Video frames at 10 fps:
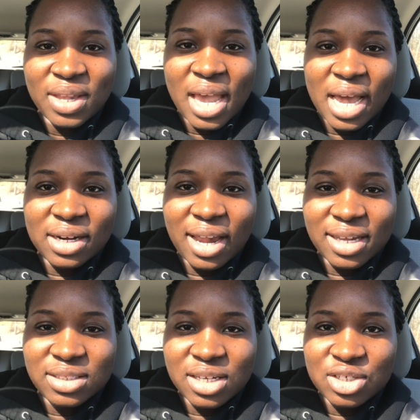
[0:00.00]
at a
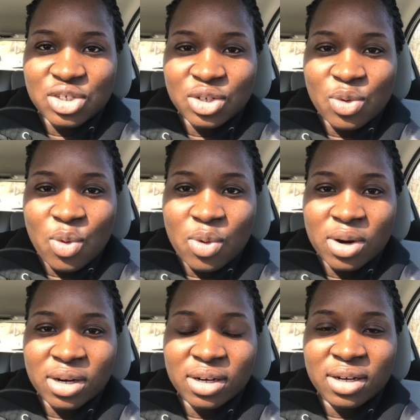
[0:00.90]
gas station
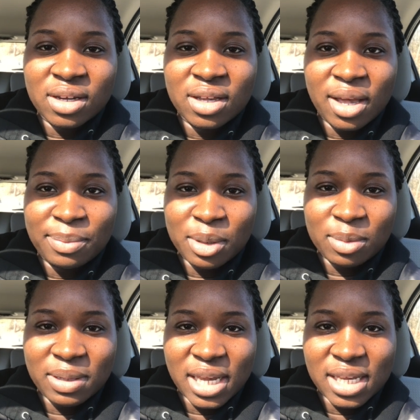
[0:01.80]
or a beer
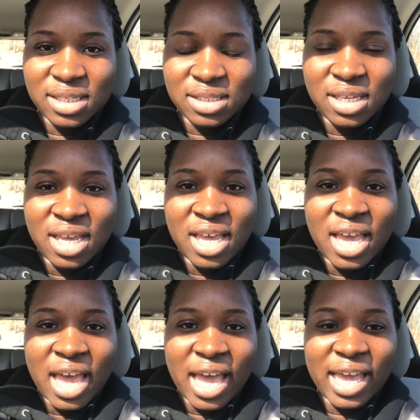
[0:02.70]
place.
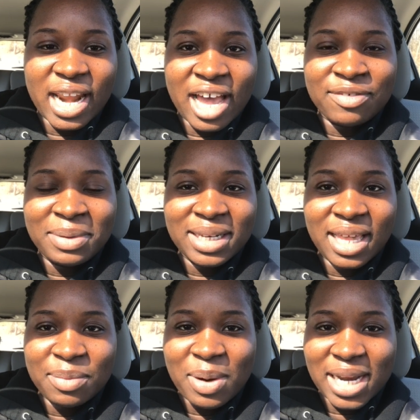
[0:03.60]
And I've been
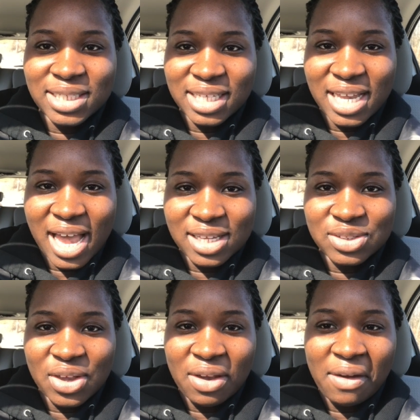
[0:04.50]
like practically
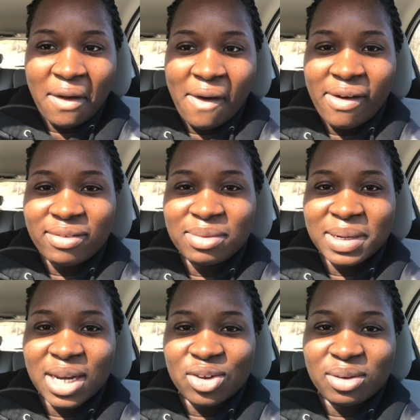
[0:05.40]
asking
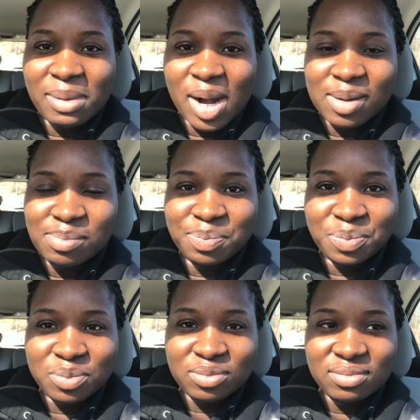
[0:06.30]
everybody and their mom
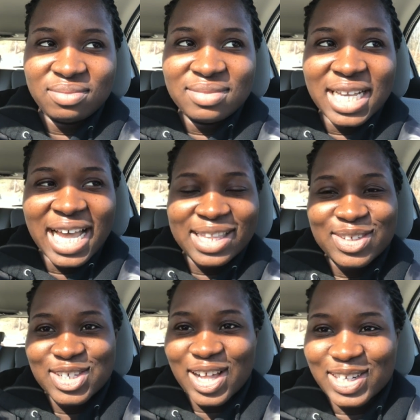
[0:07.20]
at
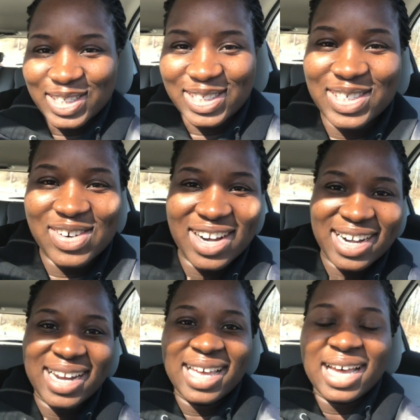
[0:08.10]
the dollar
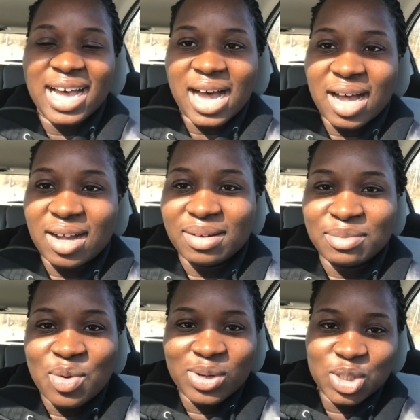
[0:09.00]
store
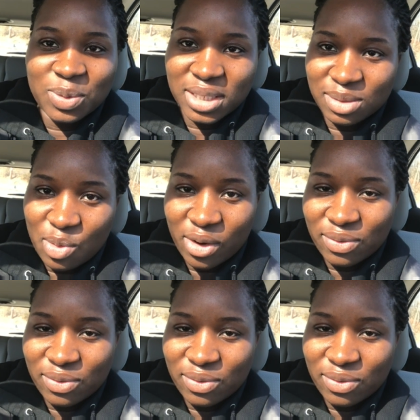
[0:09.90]
which one is more